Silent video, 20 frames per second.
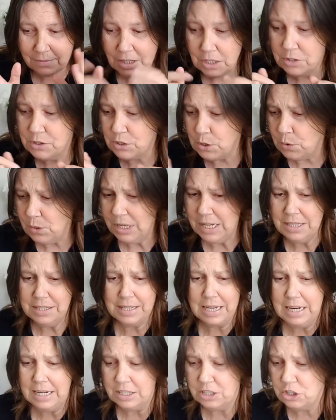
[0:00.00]
So let's
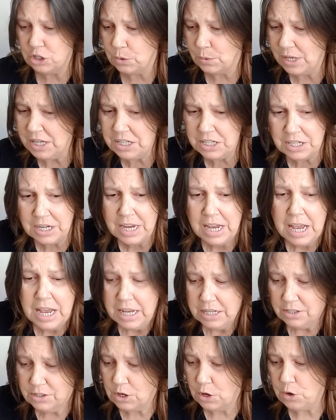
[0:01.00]
get into it.
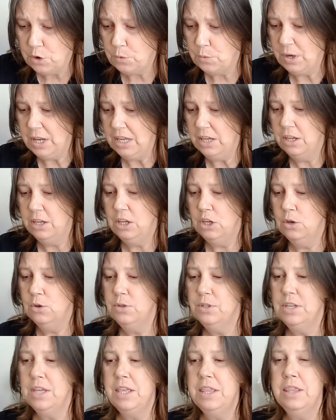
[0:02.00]
So we're
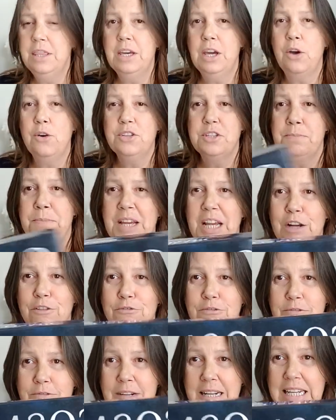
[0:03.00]
using the cosmic
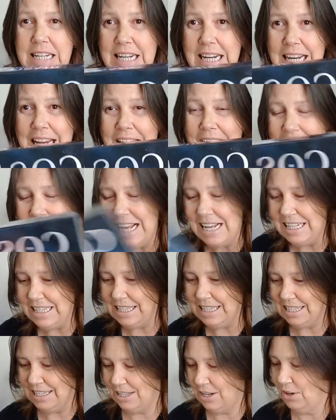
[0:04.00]
reading
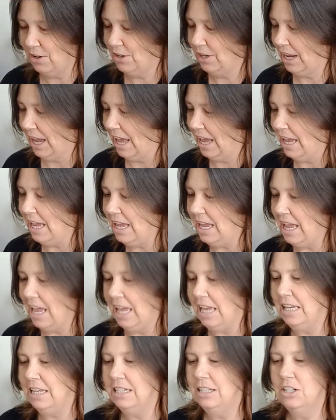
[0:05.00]
cards, okay,
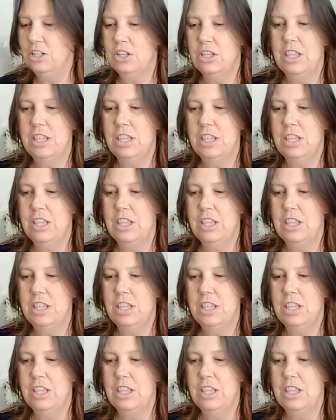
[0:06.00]
and